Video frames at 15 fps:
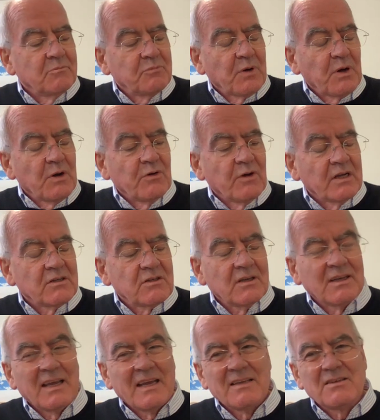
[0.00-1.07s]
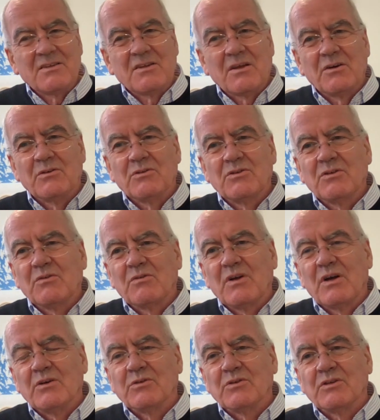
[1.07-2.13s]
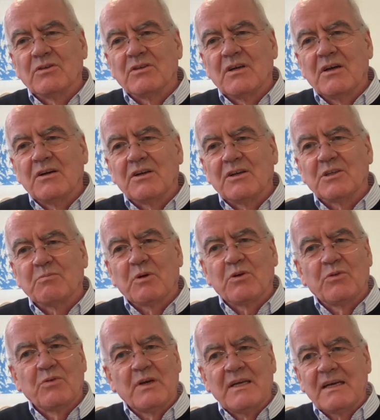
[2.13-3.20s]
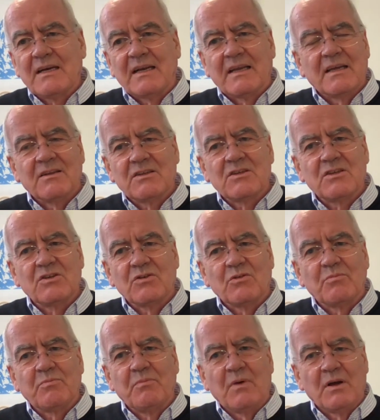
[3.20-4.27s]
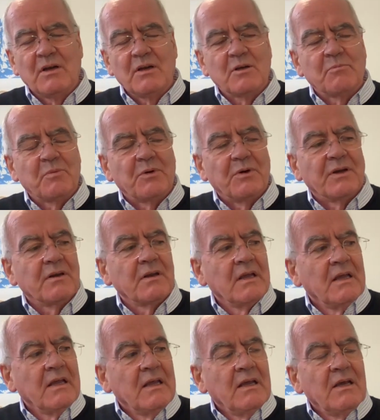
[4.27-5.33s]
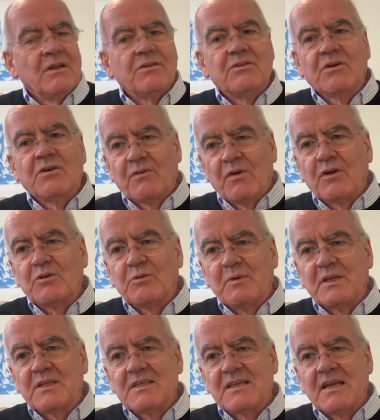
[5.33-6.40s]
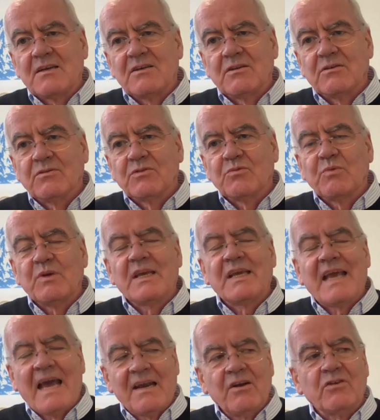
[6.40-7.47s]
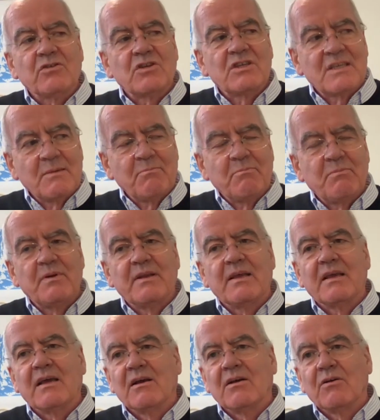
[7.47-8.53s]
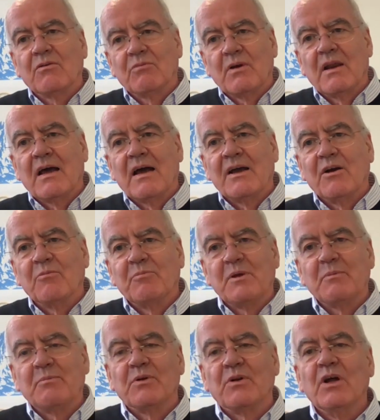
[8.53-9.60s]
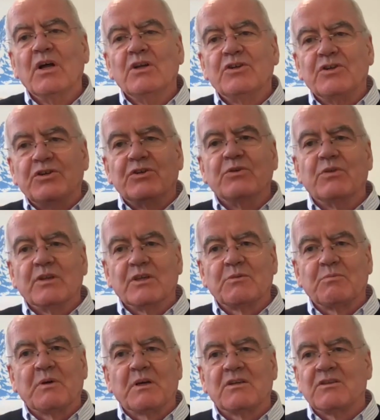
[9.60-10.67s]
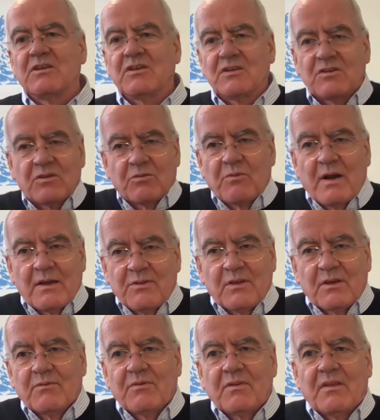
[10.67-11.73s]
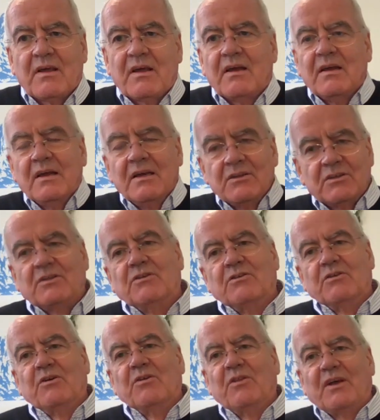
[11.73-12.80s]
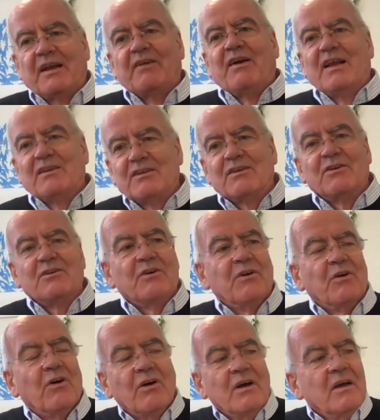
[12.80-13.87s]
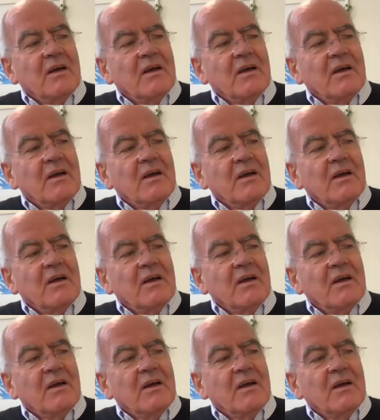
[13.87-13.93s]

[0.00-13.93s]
progress against those sort of goals and targets. But critically, and this is your earlier point, there have got to be incentives. We cannot simply rely on people to do this because this is the right thing for their children or their grandchildren or